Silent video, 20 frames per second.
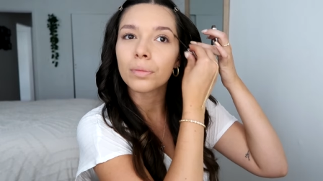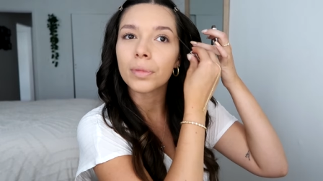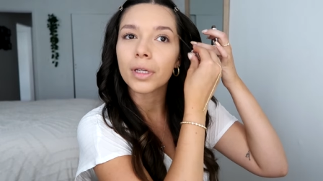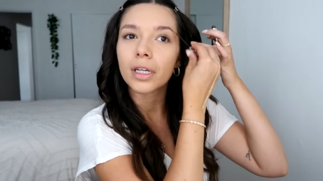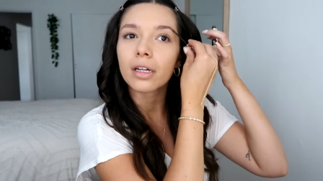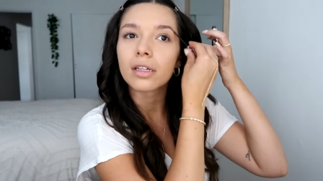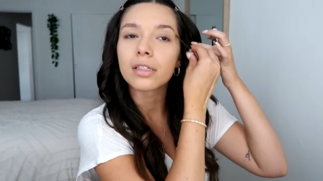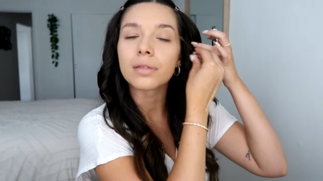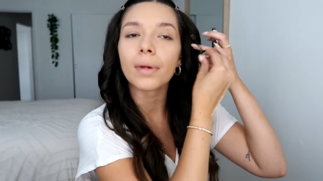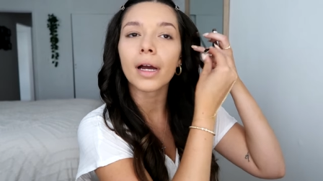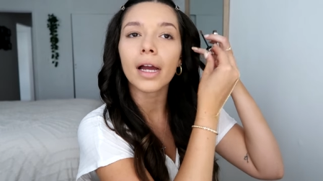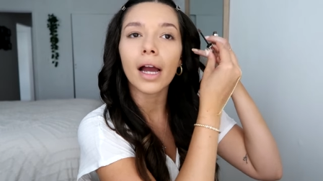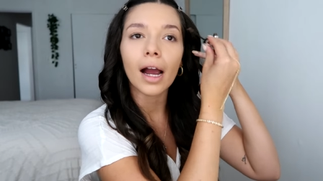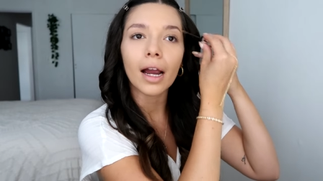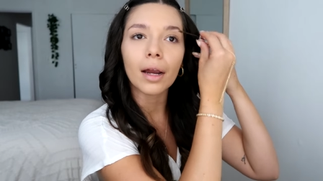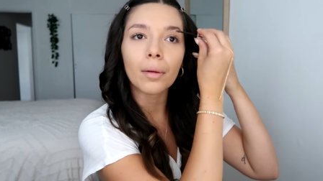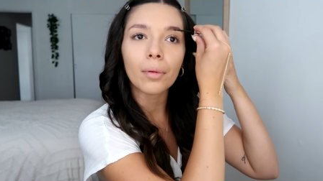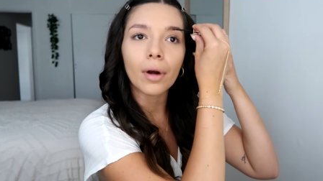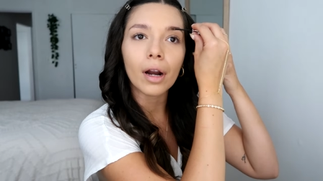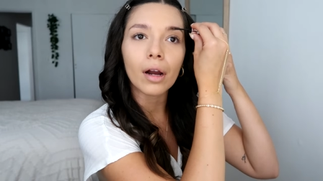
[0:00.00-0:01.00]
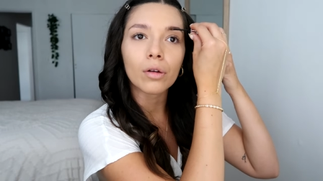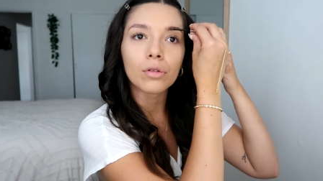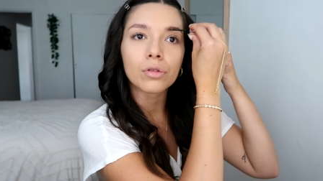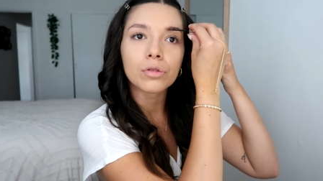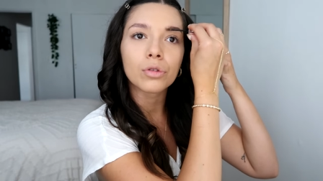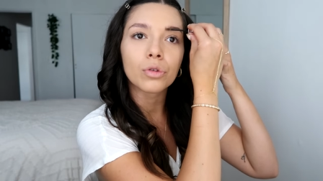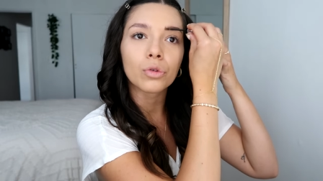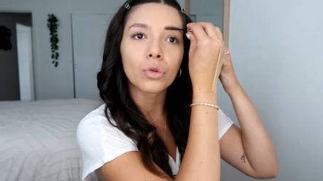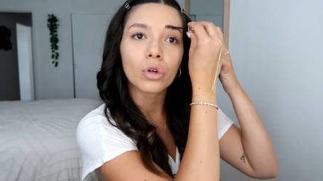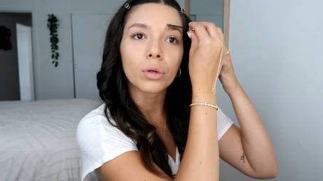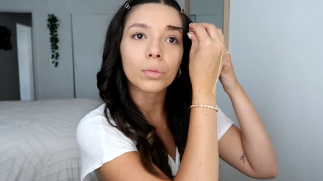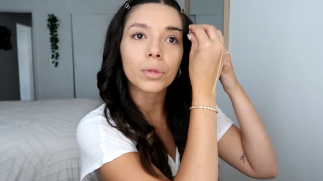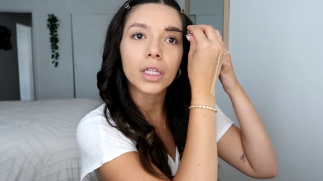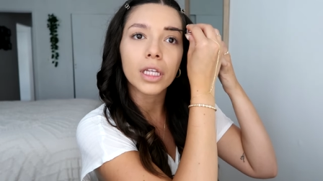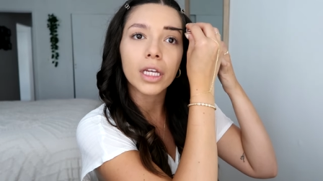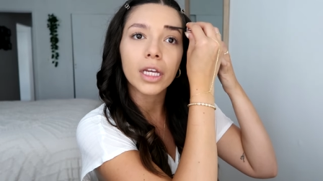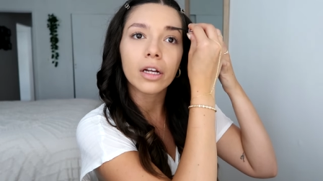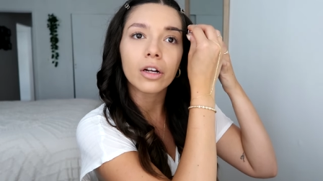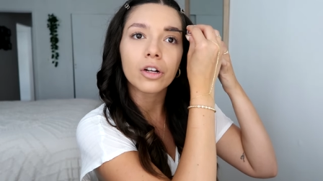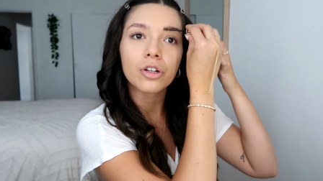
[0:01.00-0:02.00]
because my eyebrows
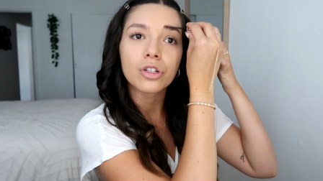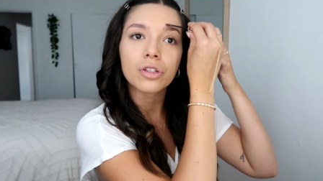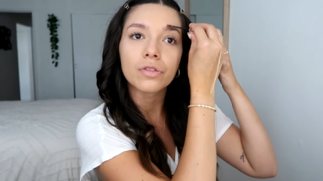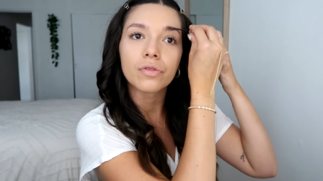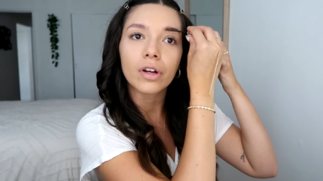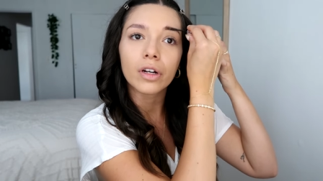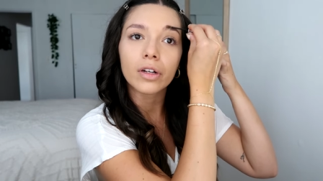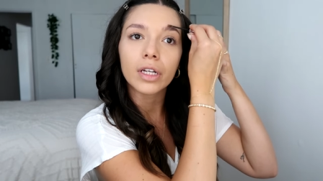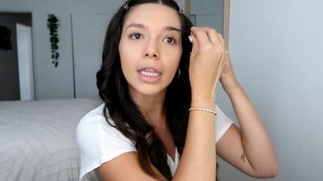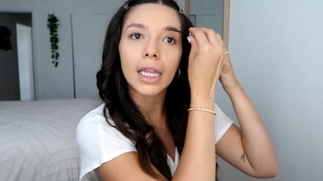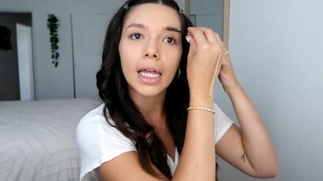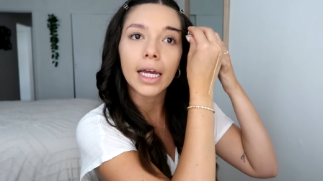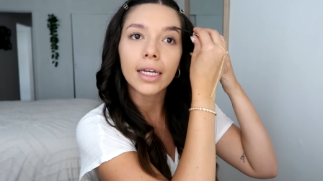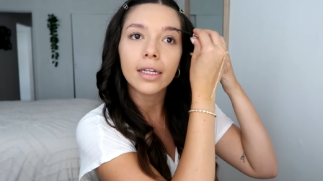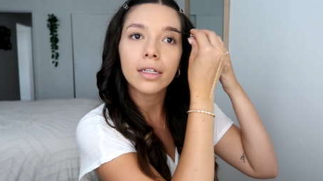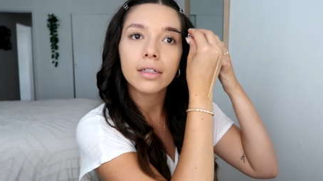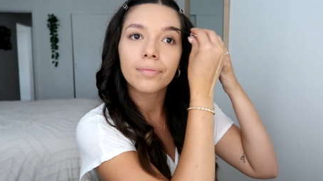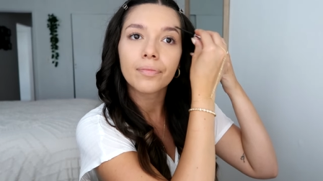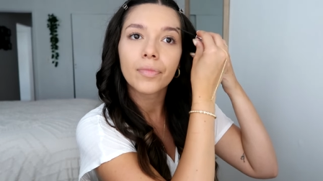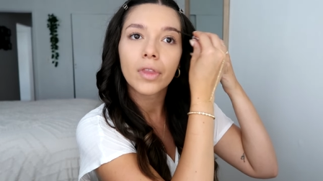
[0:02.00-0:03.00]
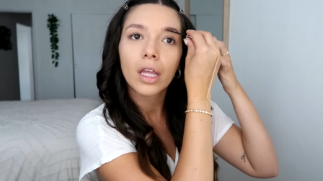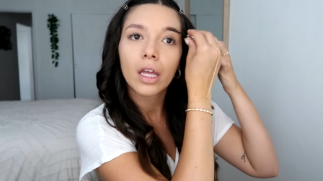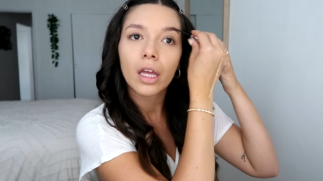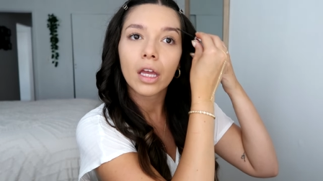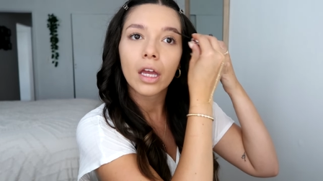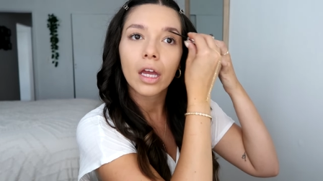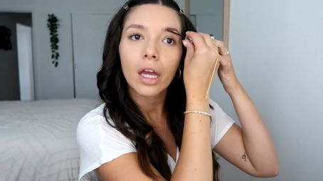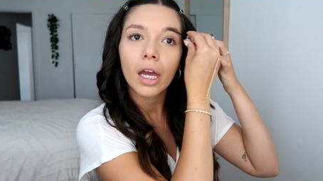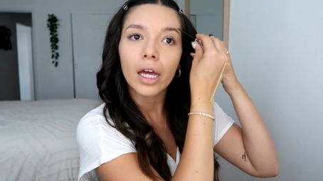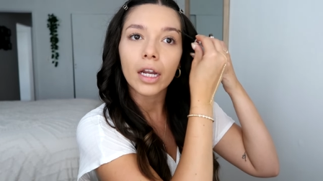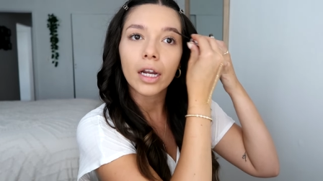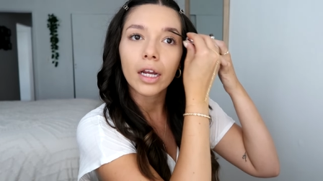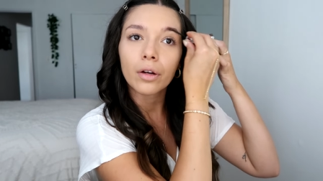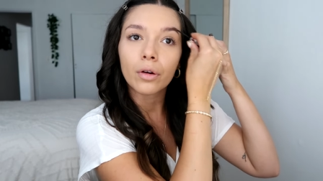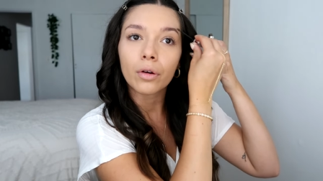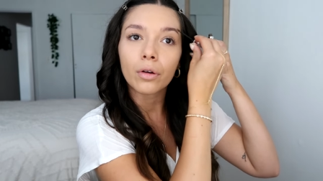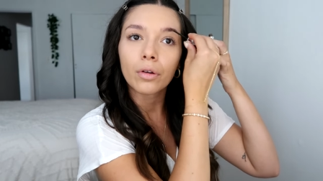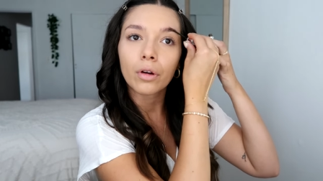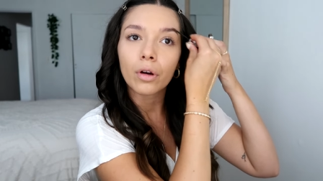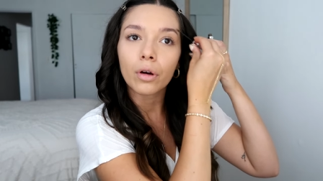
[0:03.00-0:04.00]
normally are just very light, and I
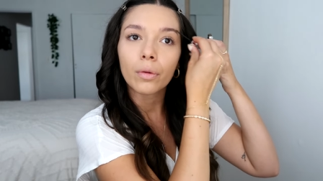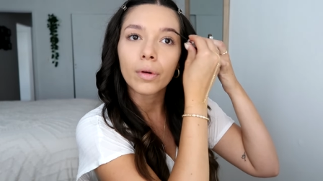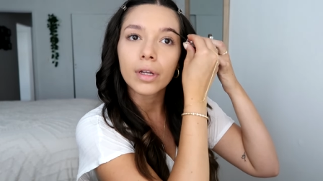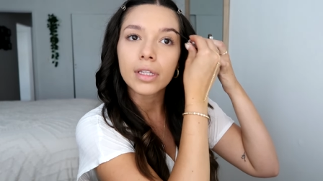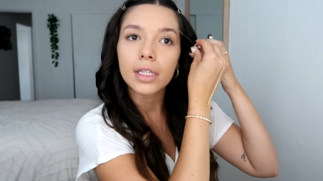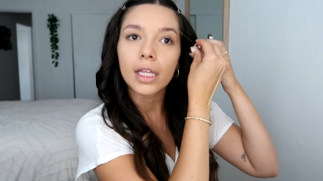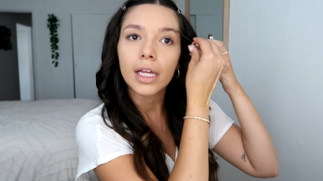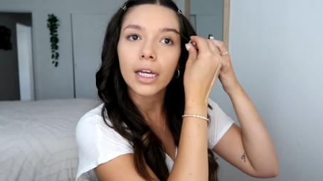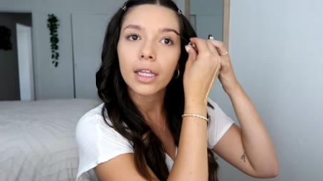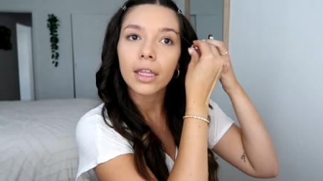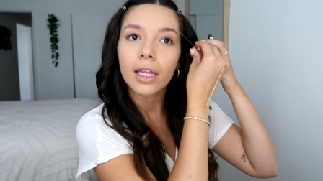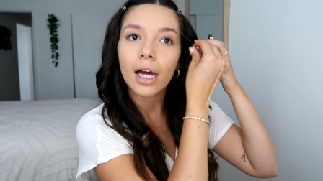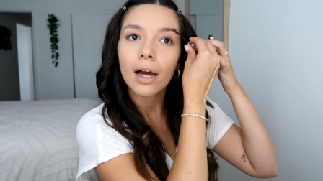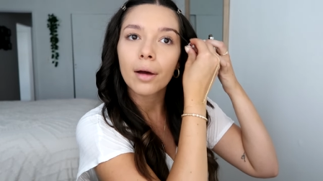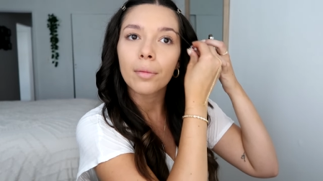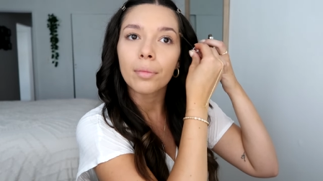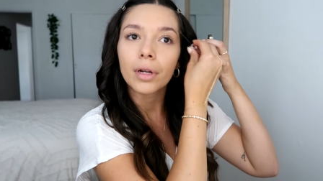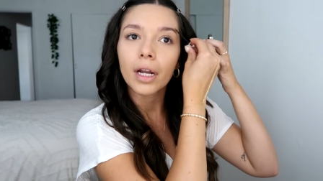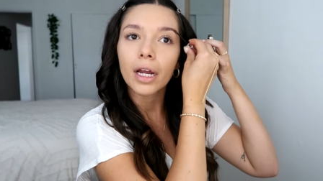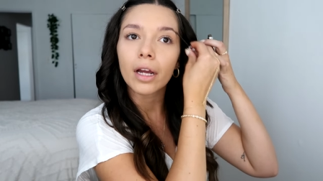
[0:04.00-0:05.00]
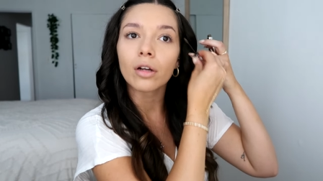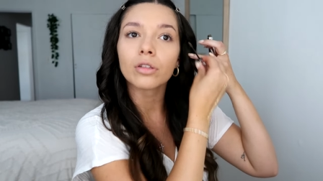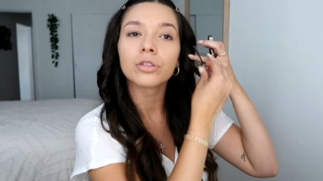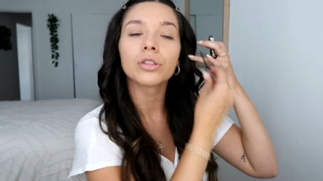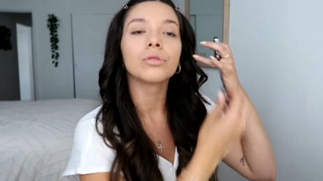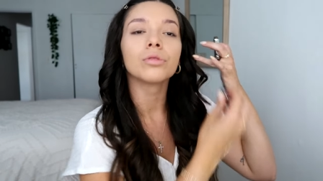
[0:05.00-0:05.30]
don't always like that. But I